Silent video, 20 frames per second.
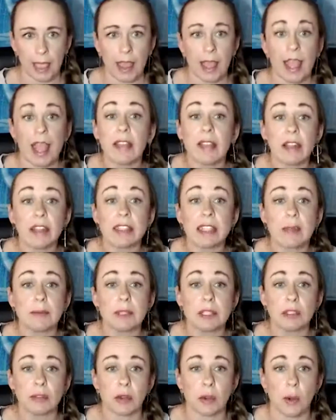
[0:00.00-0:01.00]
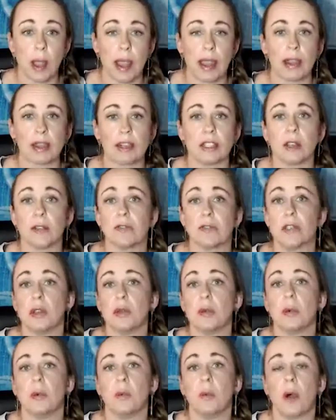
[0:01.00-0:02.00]
And lots of times it's required. So if
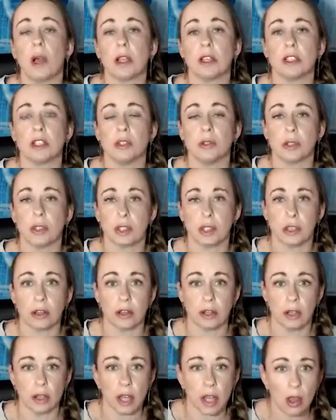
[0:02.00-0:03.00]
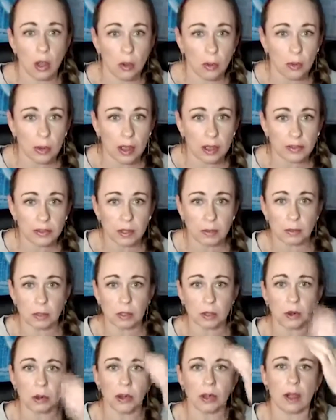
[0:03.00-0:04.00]
you want to secure a loan of some
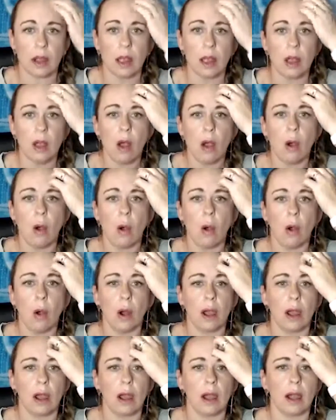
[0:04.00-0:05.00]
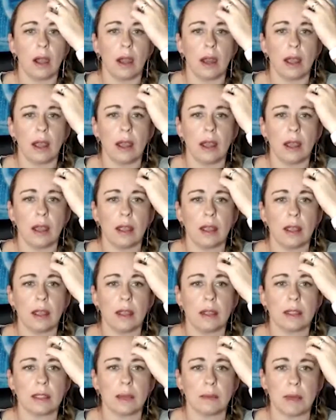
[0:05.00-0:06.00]
sort, or
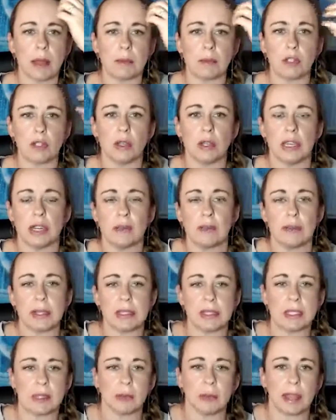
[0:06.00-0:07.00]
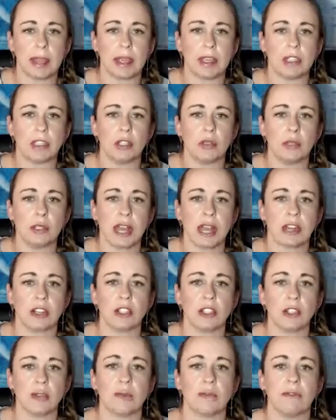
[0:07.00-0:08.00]
sometimes you need a business plan to attach
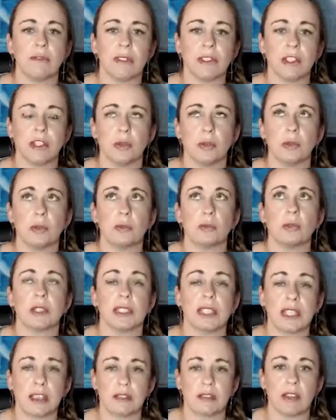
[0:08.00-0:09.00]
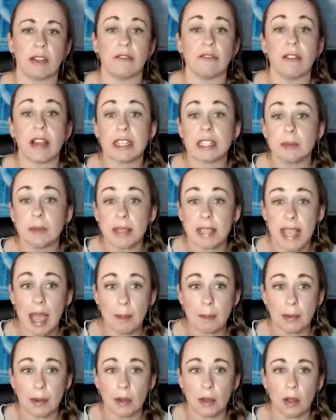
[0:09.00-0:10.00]
to receive investment
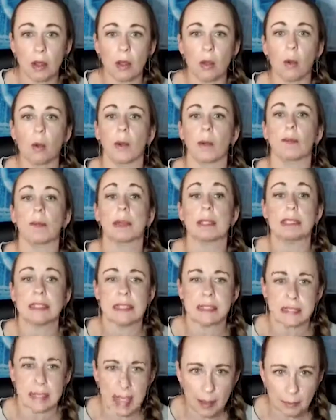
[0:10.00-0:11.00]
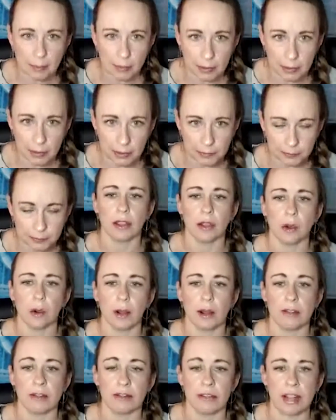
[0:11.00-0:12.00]
capital or business capital,
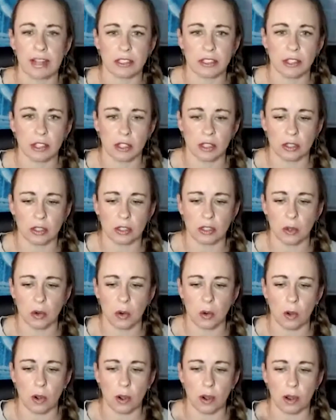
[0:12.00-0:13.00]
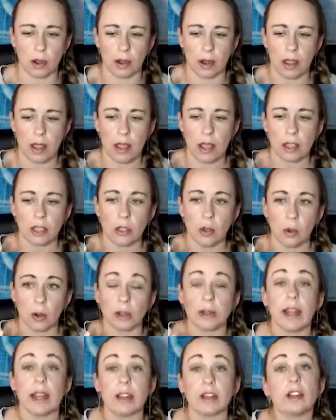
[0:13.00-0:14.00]
your investors or your
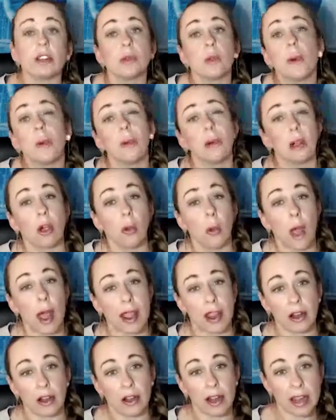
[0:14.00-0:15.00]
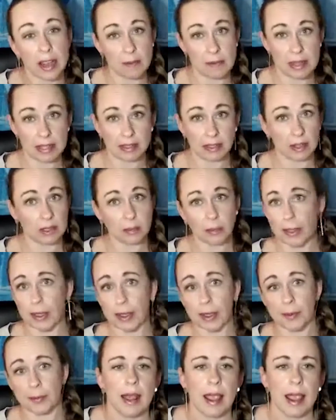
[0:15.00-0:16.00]
lenders will require a business
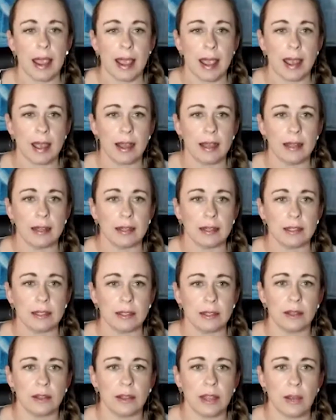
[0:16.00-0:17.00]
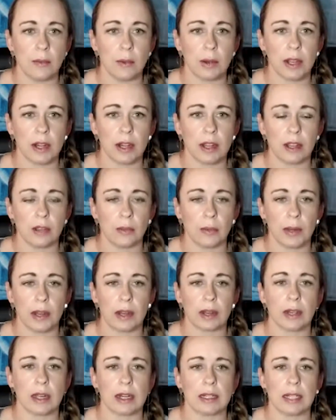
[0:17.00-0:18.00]
plan. And then we're
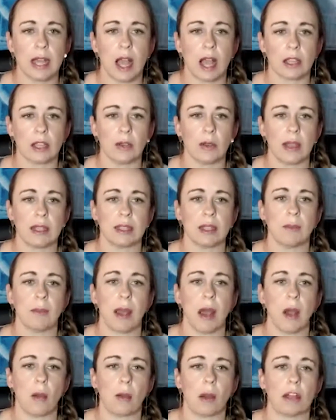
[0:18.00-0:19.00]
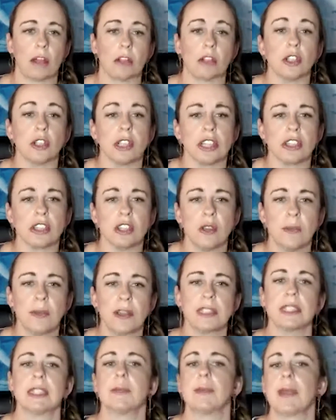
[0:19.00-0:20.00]
gonna talk you guys about a traditional
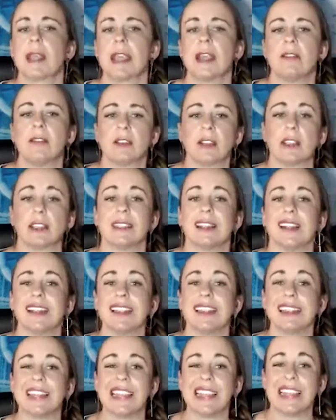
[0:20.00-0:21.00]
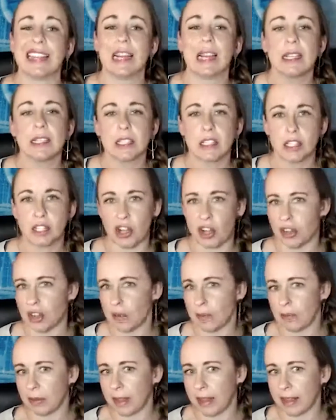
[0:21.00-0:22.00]
business plan versus a lean
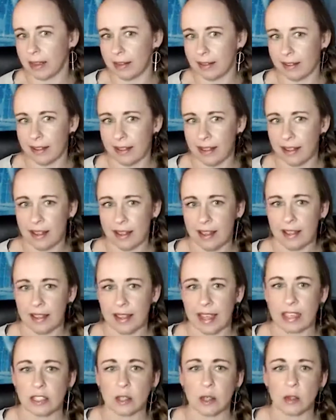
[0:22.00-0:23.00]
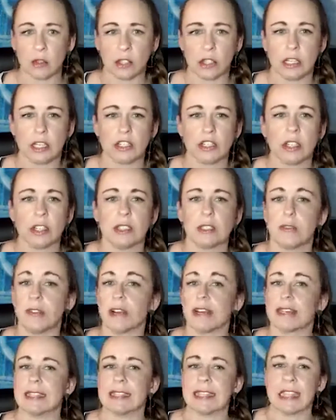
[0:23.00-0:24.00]
startup plan. Okay, so traditional is
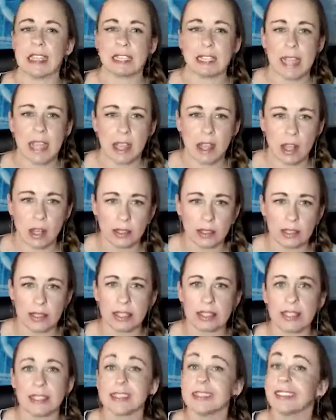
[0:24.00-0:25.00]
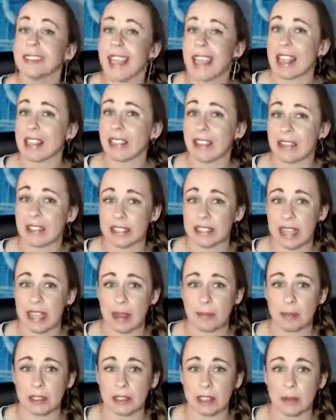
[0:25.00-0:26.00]
very detailed. This is likely the
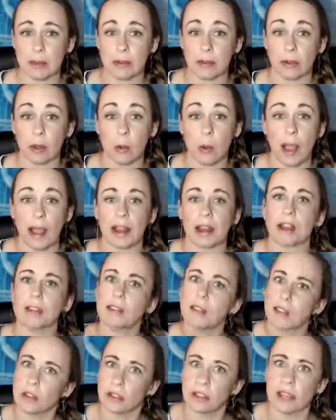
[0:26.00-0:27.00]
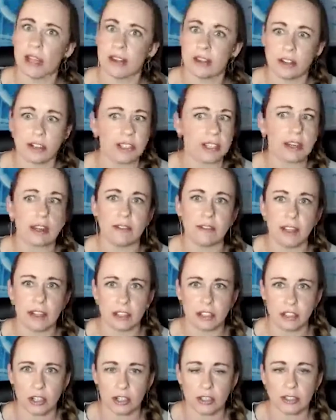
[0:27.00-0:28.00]
type that's going to be required for those lenders and
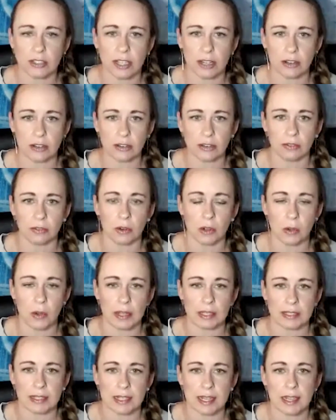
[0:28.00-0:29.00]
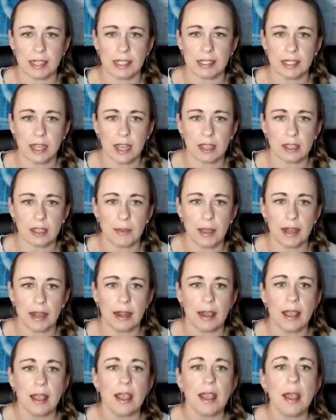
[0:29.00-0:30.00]
investors that are requesting this document.
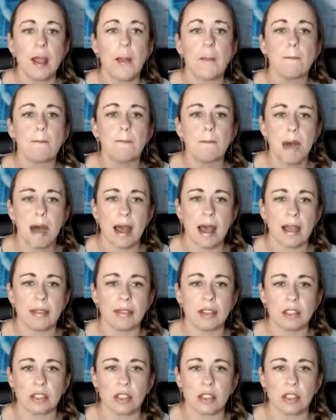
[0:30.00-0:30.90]
But there's